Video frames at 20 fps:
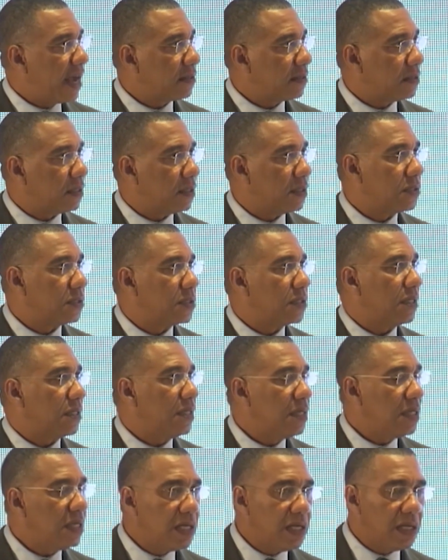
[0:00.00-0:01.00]

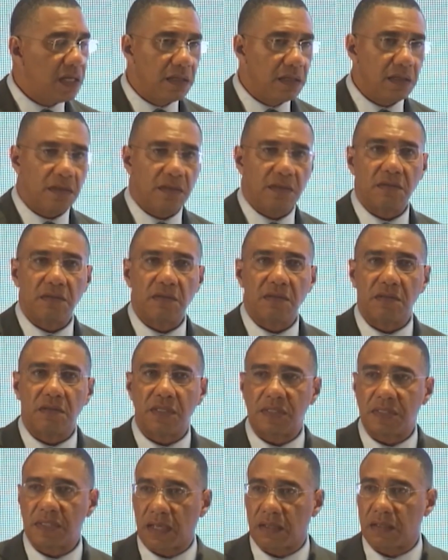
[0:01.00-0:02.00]
Because in
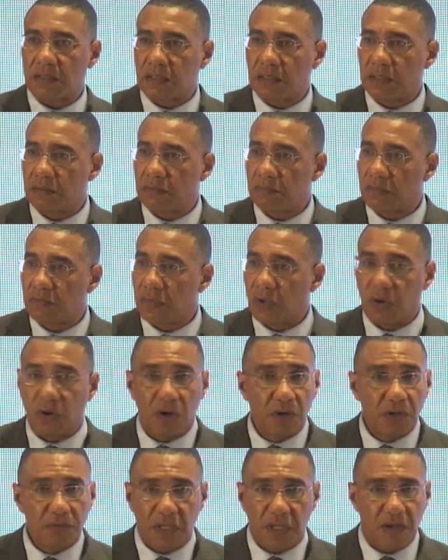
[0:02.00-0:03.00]
the sector,
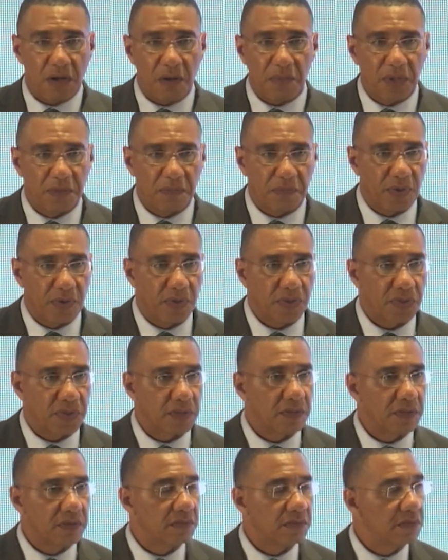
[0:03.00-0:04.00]
or a common
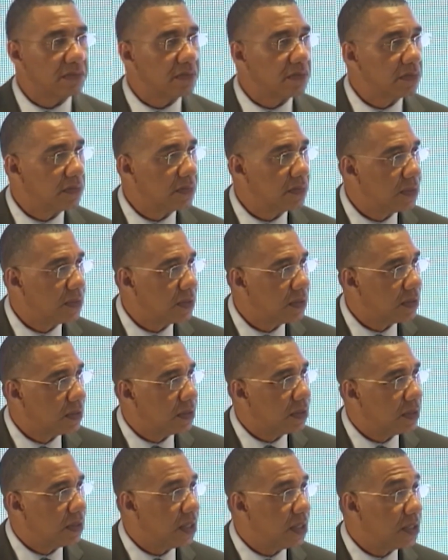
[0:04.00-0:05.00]
person,
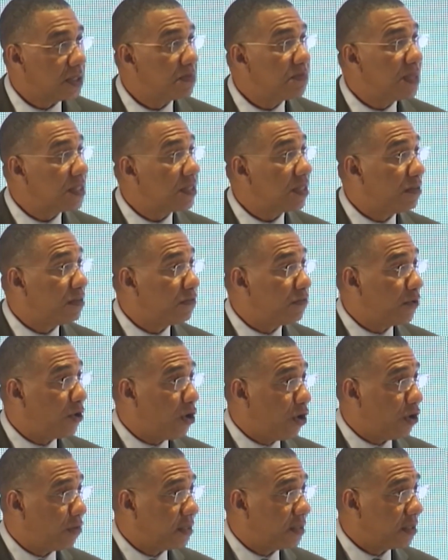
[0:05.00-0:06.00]
is
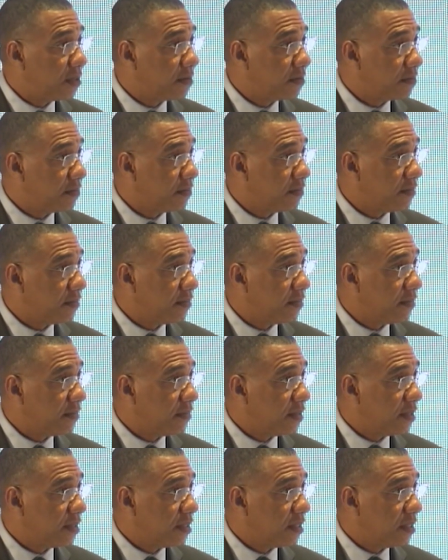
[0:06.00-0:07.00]
misinformed
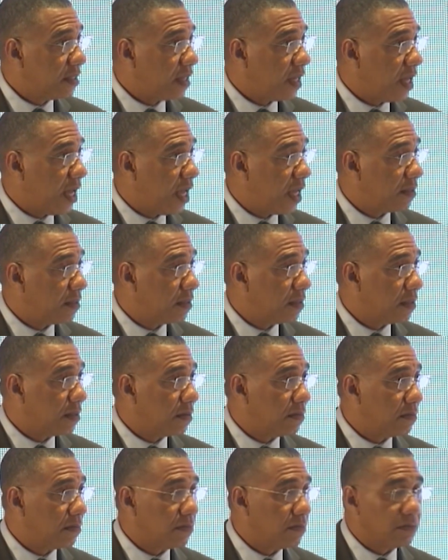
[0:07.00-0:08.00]

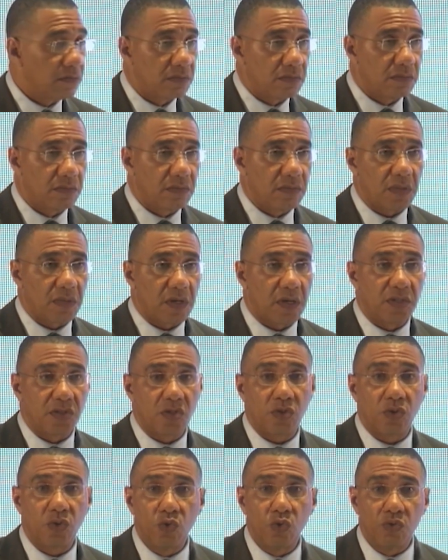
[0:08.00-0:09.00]
and
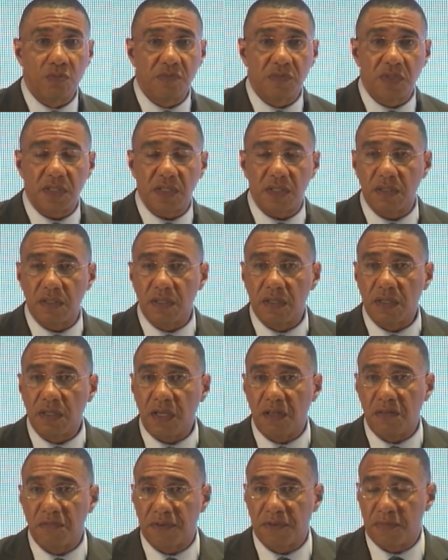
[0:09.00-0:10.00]
consumes
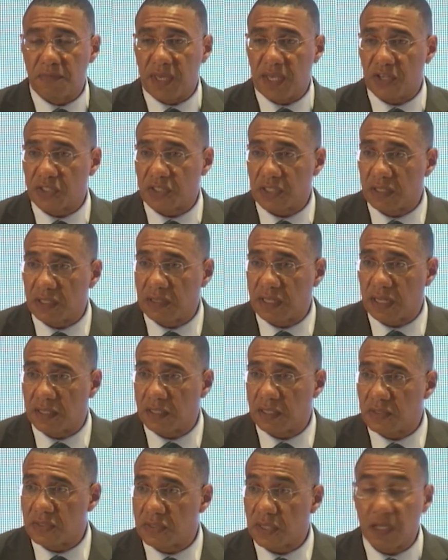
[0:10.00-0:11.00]
information
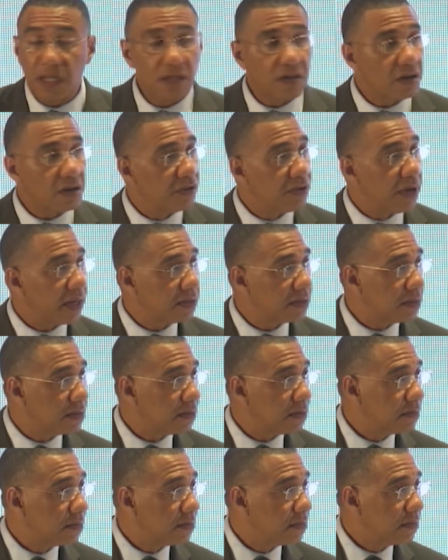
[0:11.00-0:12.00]
that is incorrect,
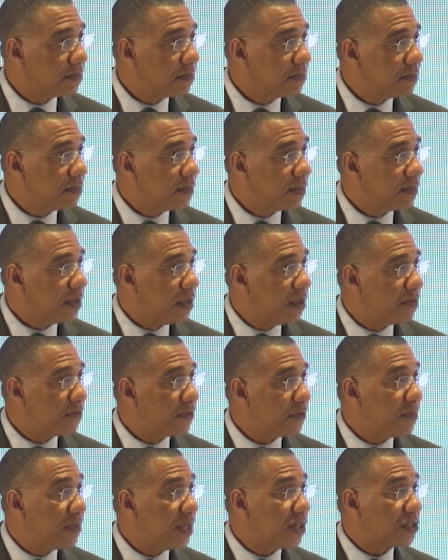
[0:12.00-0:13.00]

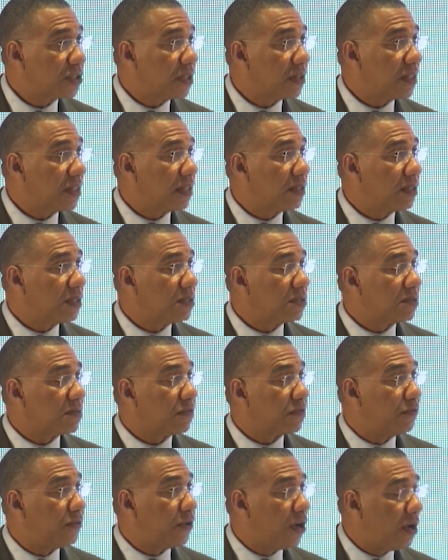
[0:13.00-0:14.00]
information that
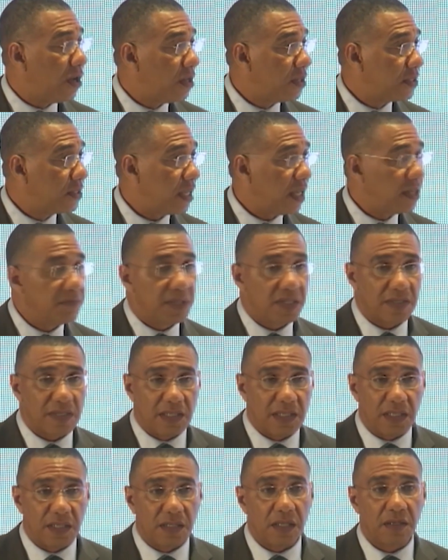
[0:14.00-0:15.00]
is false and
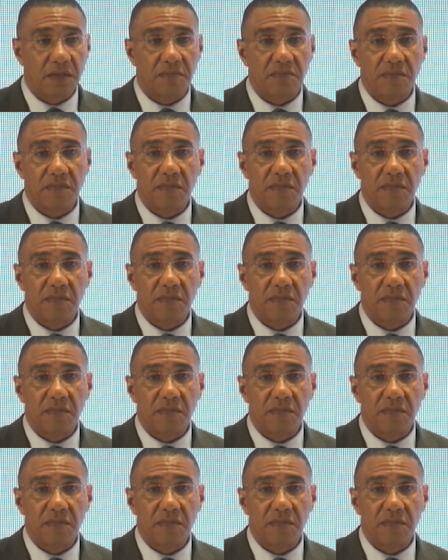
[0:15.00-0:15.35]
misleading,